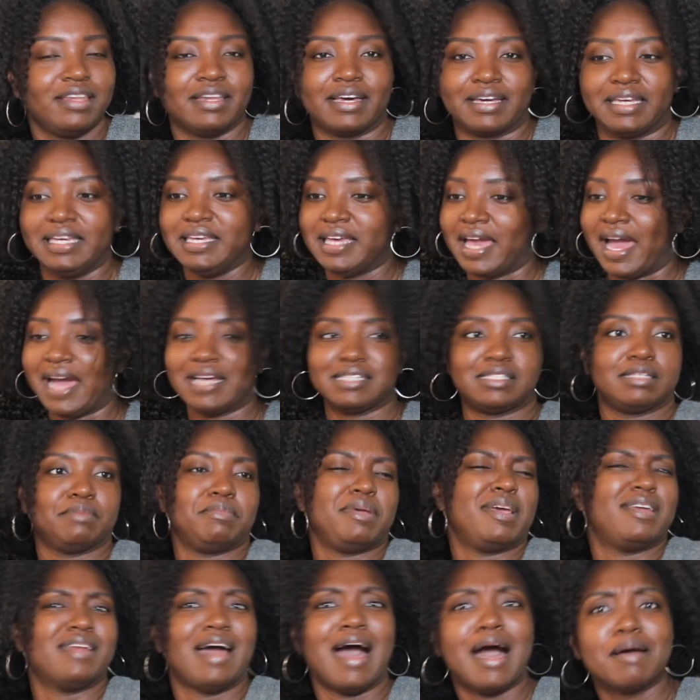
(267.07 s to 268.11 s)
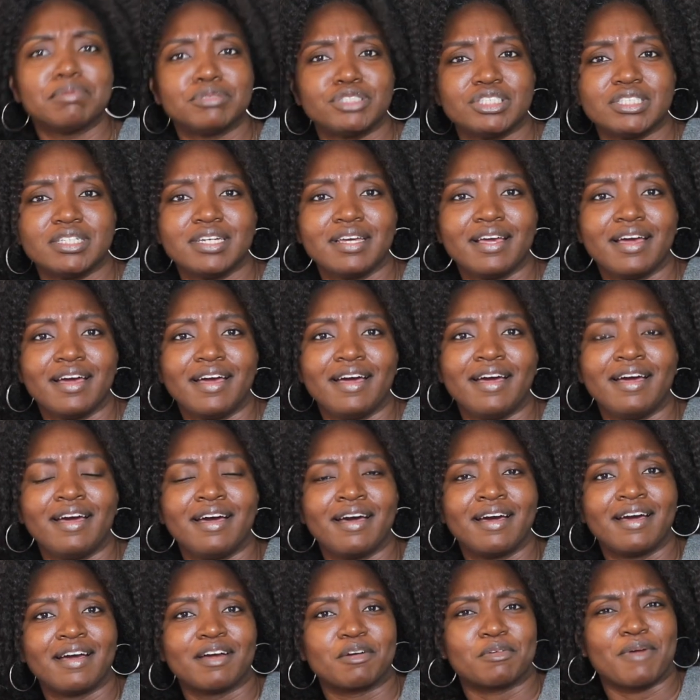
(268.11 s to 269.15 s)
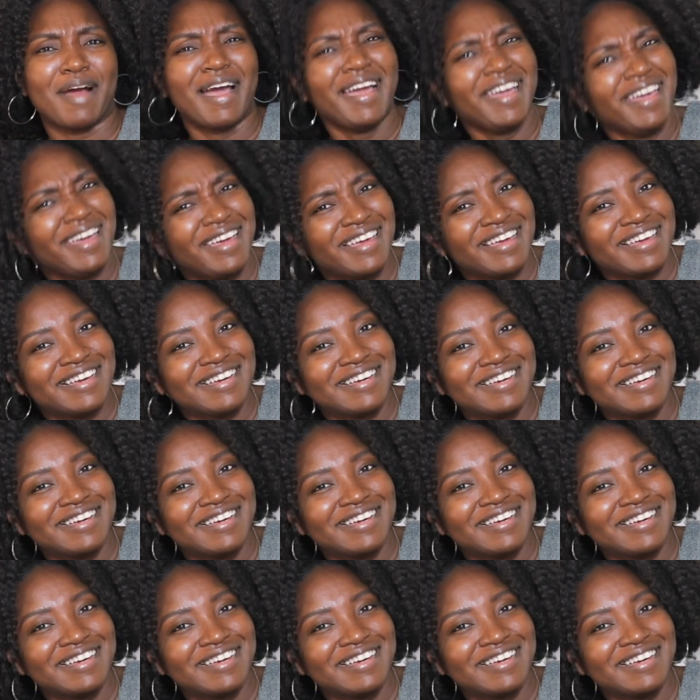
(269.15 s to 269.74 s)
Like he has to be an option, right?